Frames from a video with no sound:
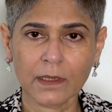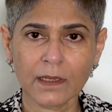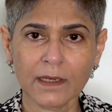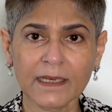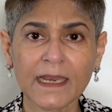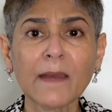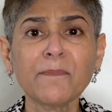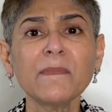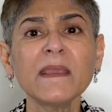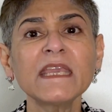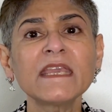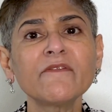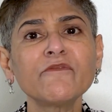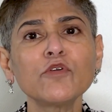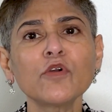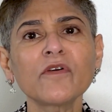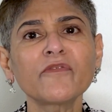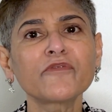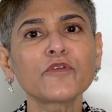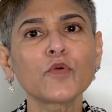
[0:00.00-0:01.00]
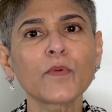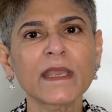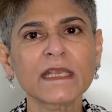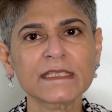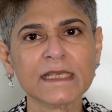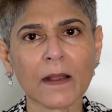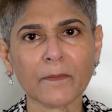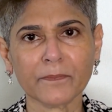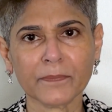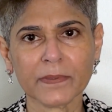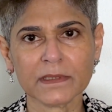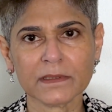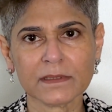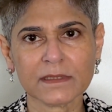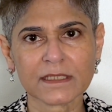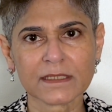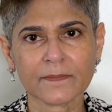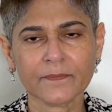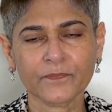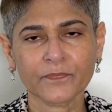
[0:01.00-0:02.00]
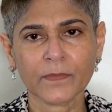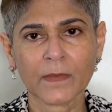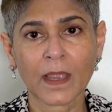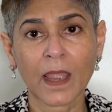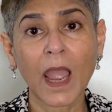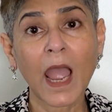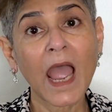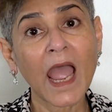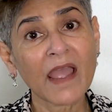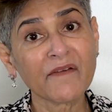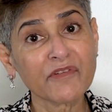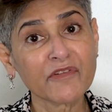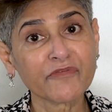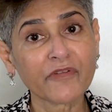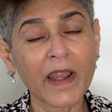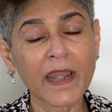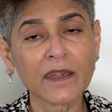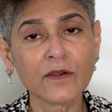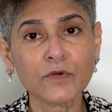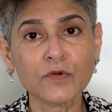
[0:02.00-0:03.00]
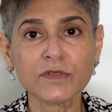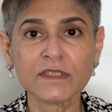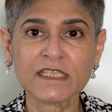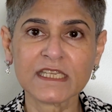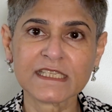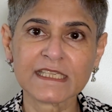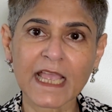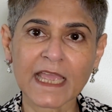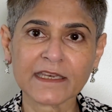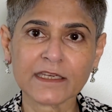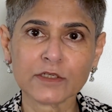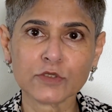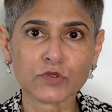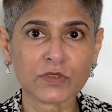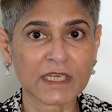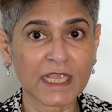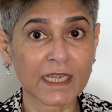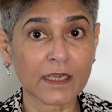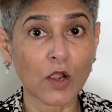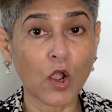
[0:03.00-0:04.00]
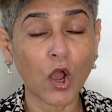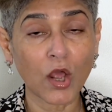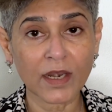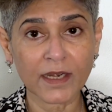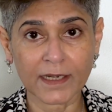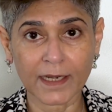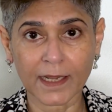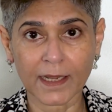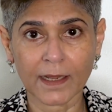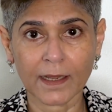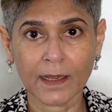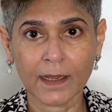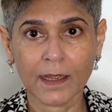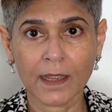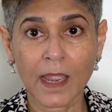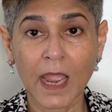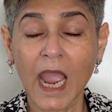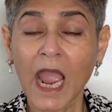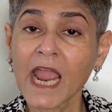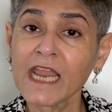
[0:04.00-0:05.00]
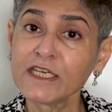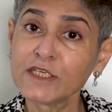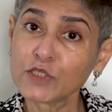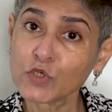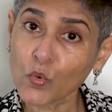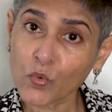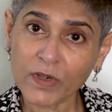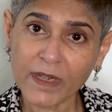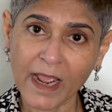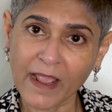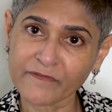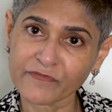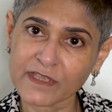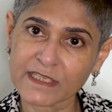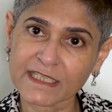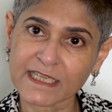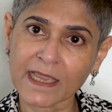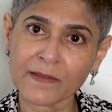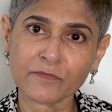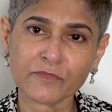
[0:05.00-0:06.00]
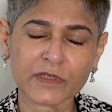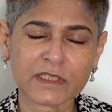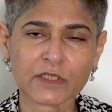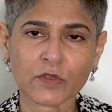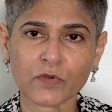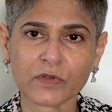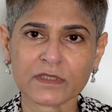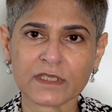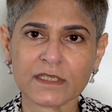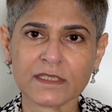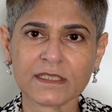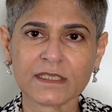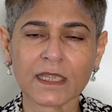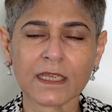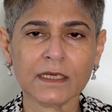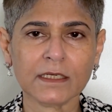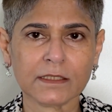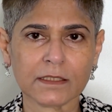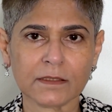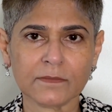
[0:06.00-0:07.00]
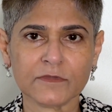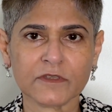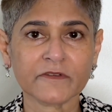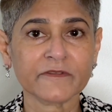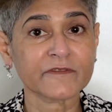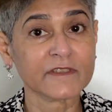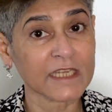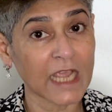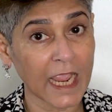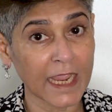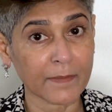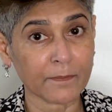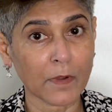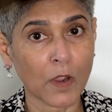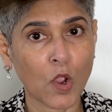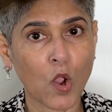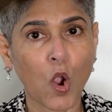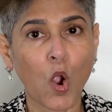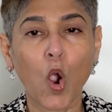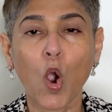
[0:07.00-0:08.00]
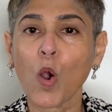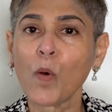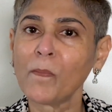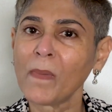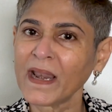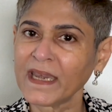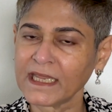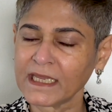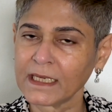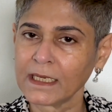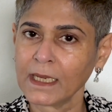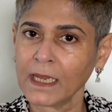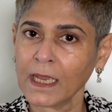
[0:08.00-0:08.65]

Let me give you a few examples. I have a friend who's decided to take a holiday. I don't have the same resources in terms of time or money,